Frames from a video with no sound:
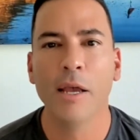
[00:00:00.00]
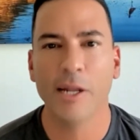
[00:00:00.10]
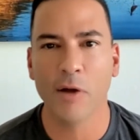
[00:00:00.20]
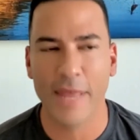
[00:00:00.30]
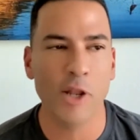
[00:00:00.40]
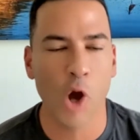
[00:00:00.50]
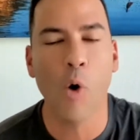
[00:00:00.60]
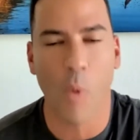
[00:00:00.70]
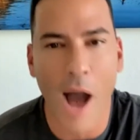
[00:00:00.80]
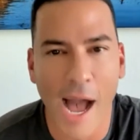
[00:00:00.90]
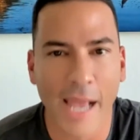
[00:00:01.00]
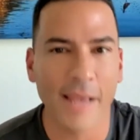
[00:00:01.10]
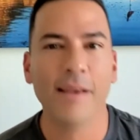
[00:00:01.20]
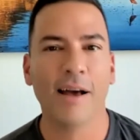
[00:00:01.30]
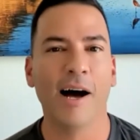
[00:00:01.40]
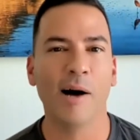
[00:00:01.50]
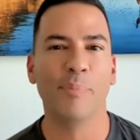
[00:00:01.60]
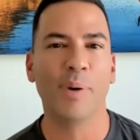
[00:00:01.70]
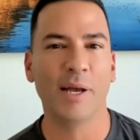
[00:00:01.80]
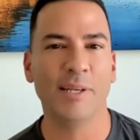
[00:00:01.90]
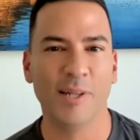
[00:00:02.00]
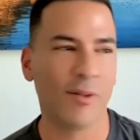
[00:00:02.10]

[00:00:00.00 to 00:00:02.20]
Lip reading: They know why, but